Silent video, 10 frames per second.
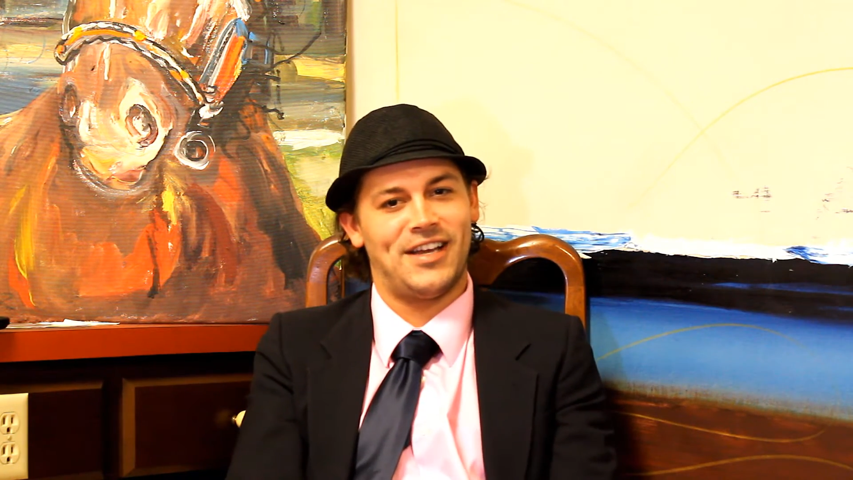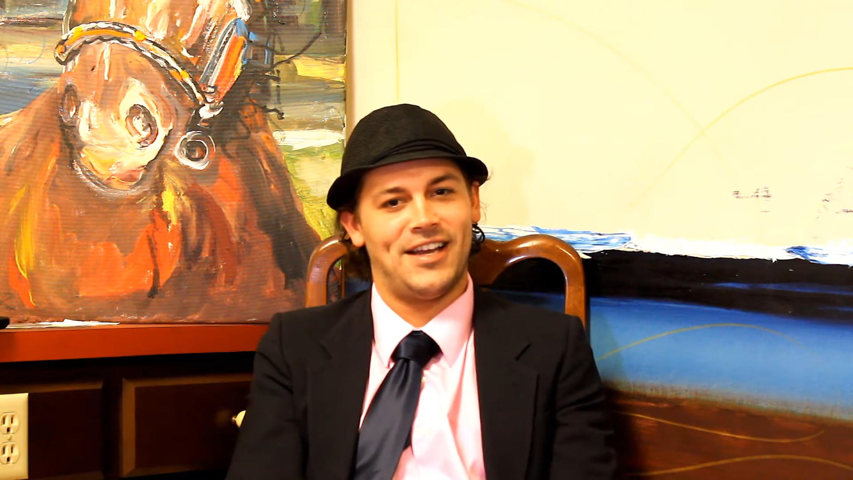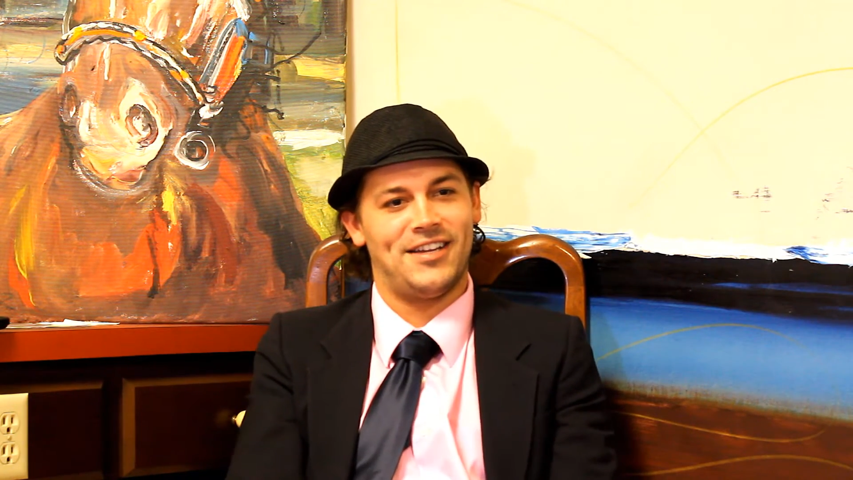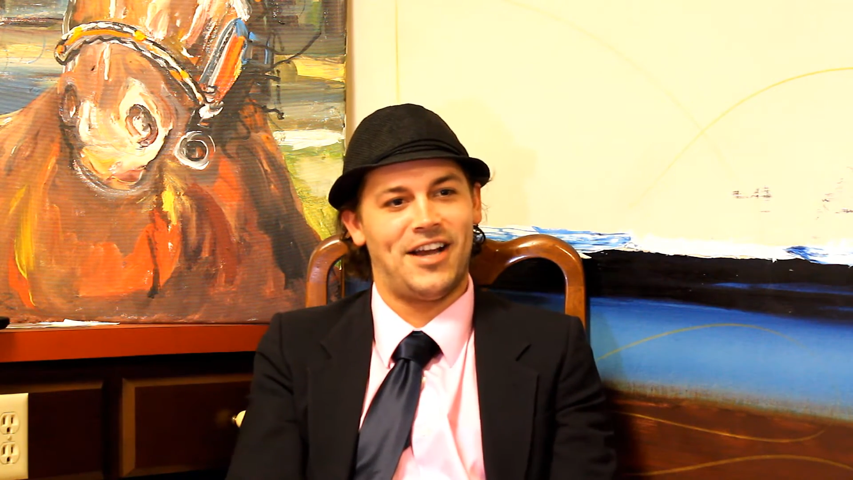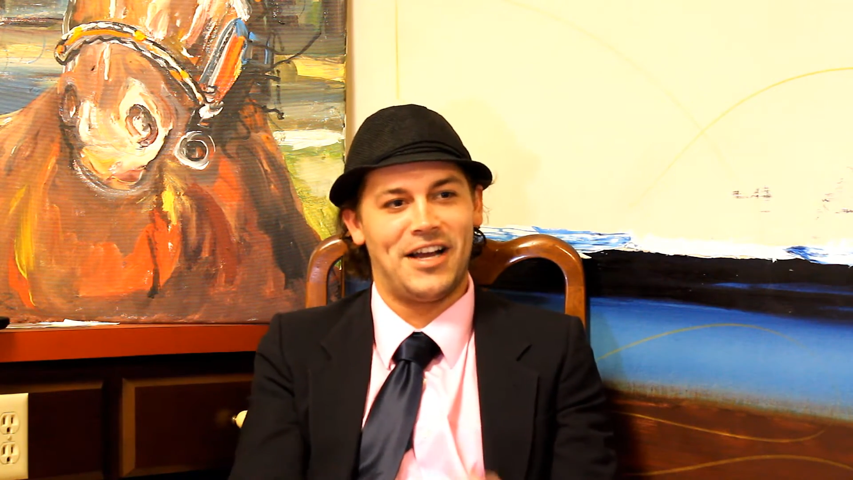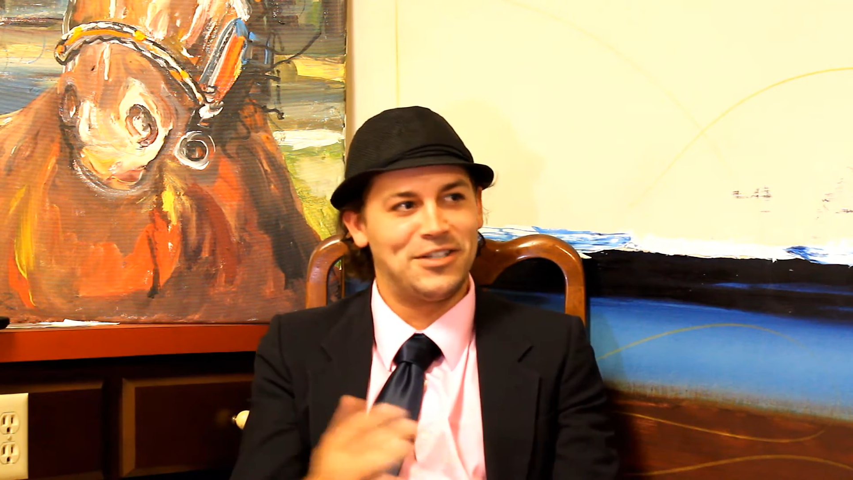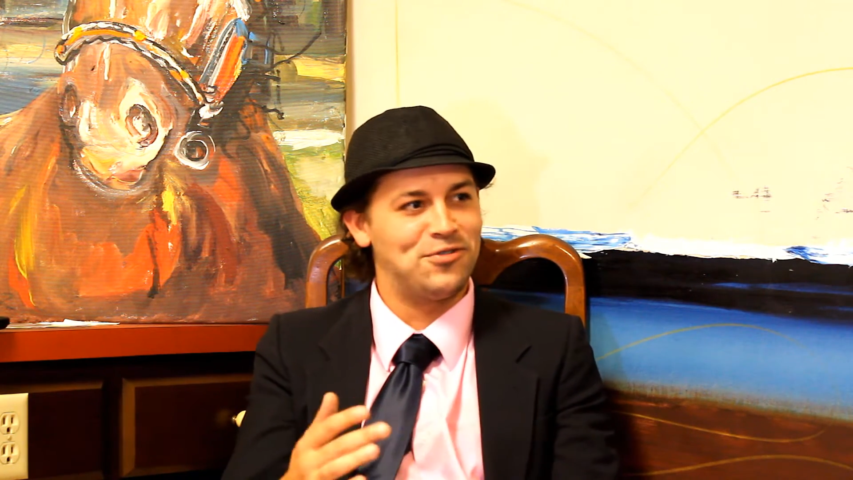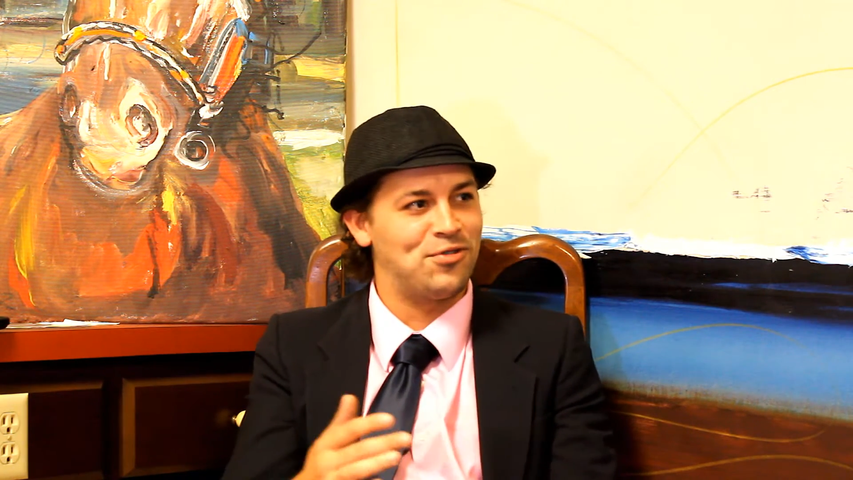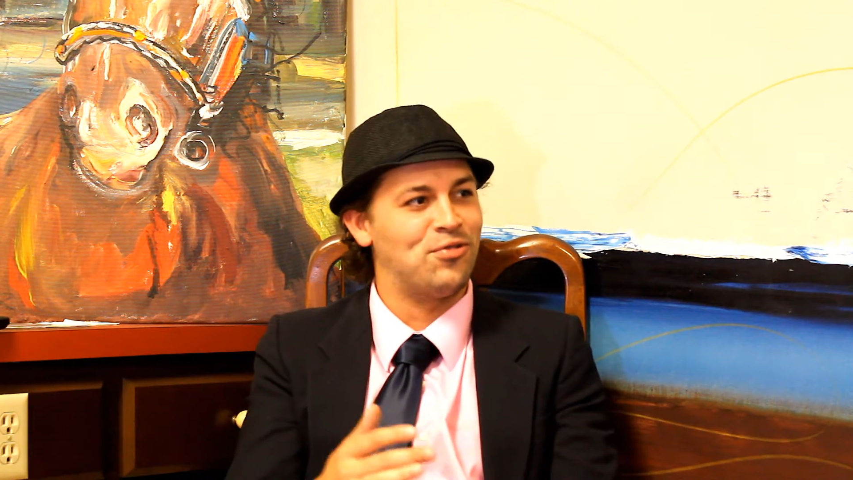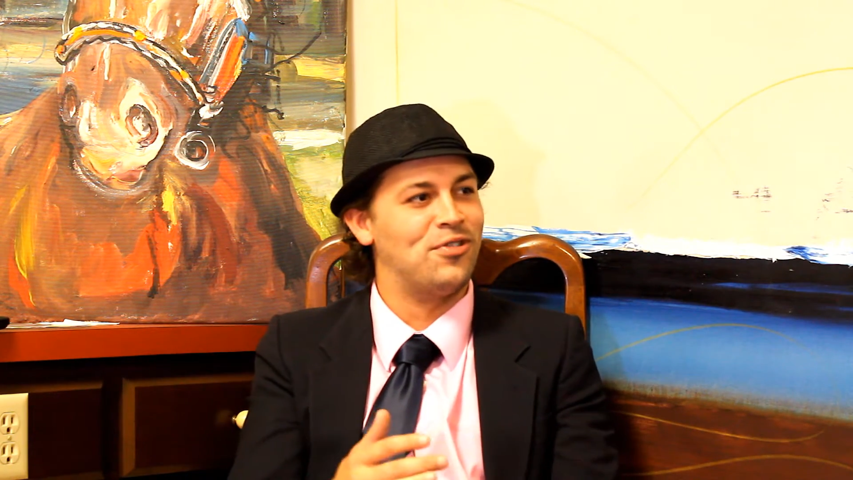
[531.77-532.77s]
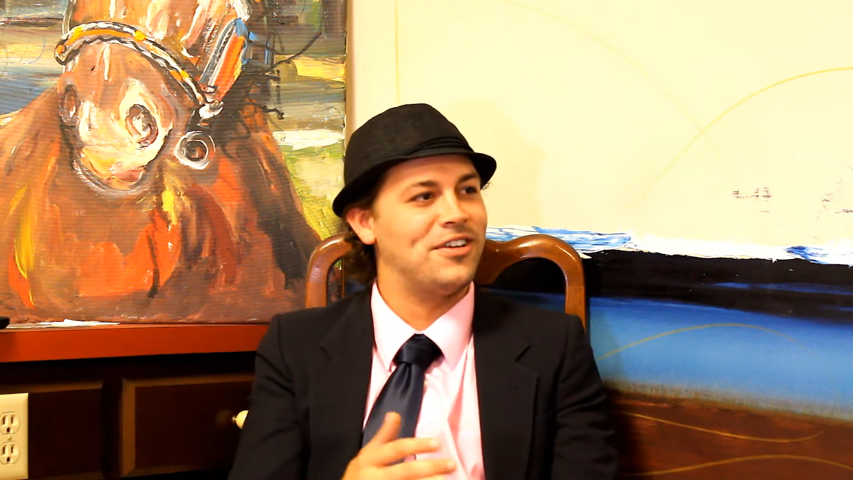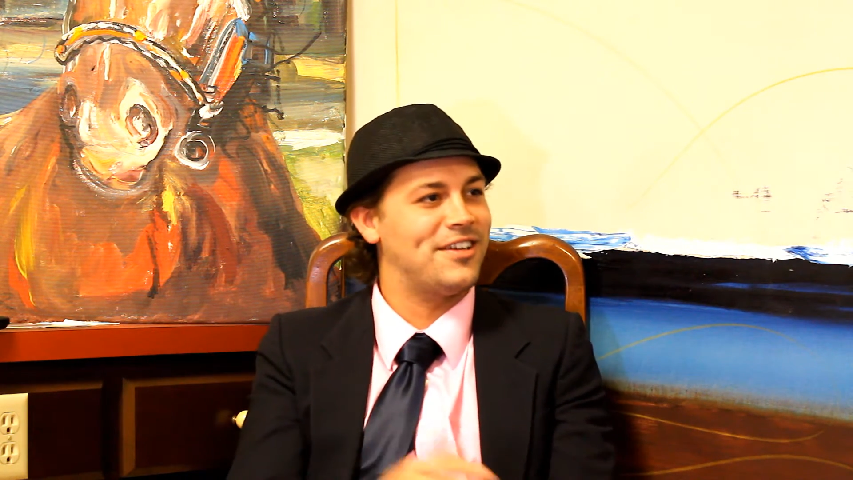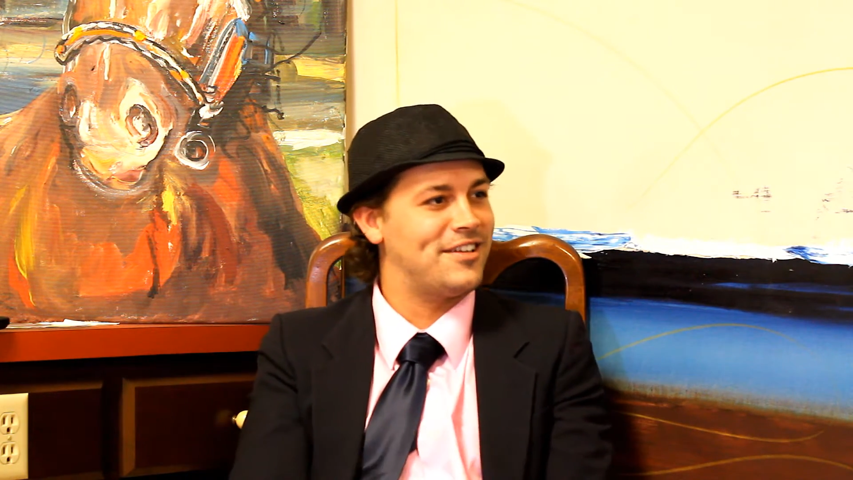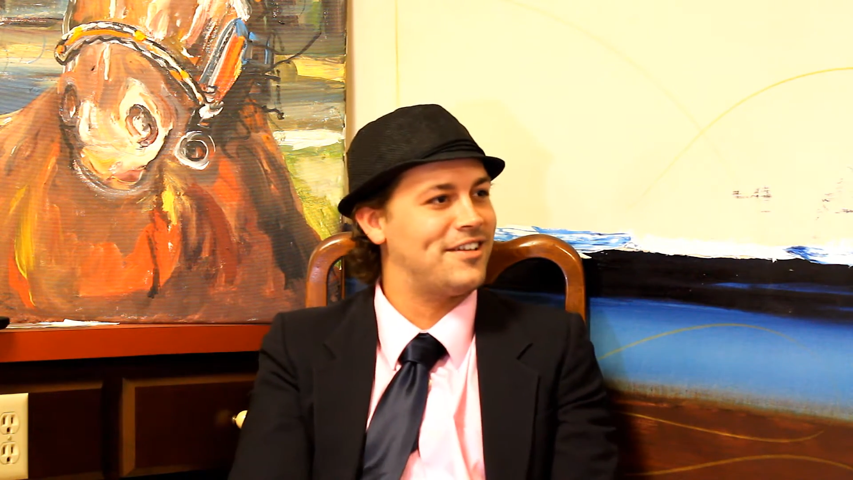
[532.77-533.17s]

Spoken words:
that I enjoyed,